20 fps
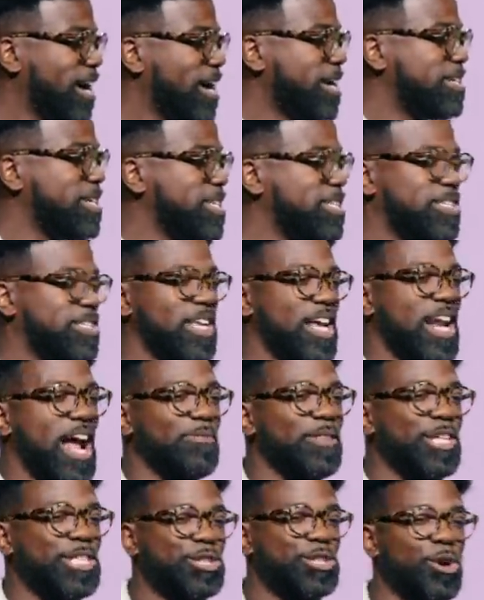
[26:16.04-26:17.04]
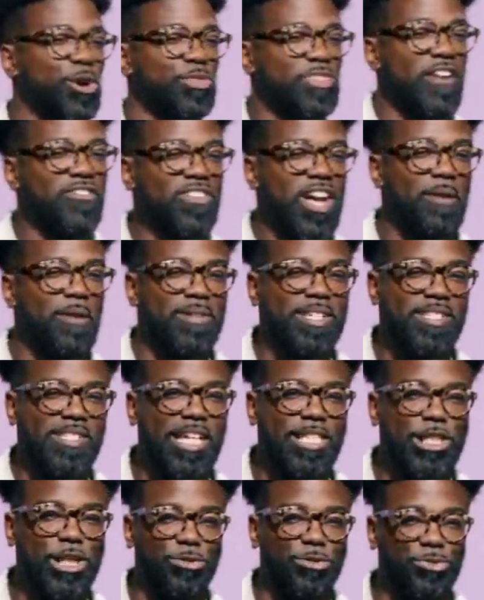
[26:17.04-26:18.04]
Jesus said, I'm the truth. I've come to
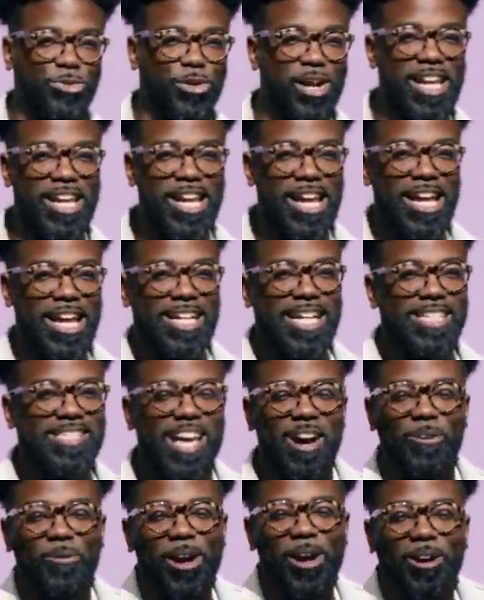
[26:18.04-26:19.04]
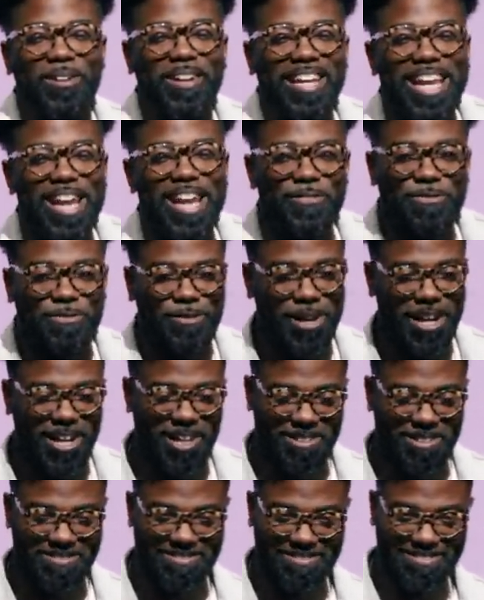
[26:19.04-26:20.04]
set you free. They said, We don't need
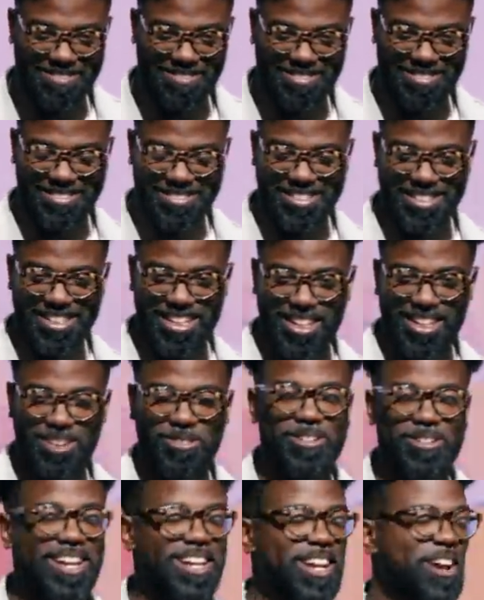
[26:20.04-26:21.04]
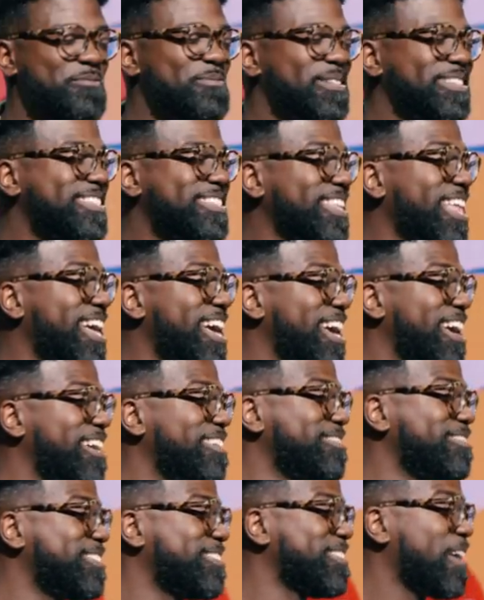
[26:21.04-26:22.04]
freedom. We ain't never been
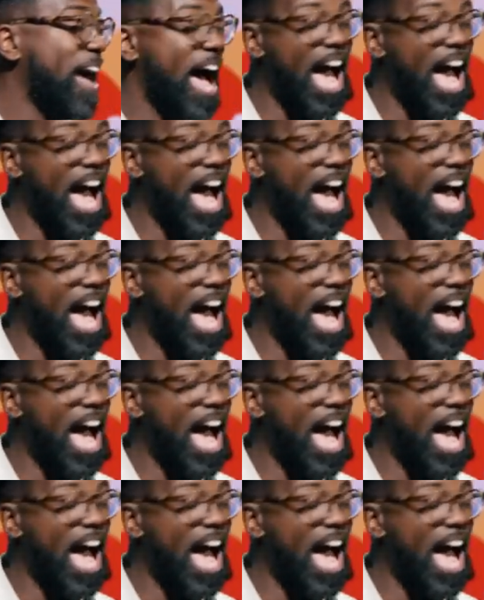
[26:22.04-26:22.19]
slaves.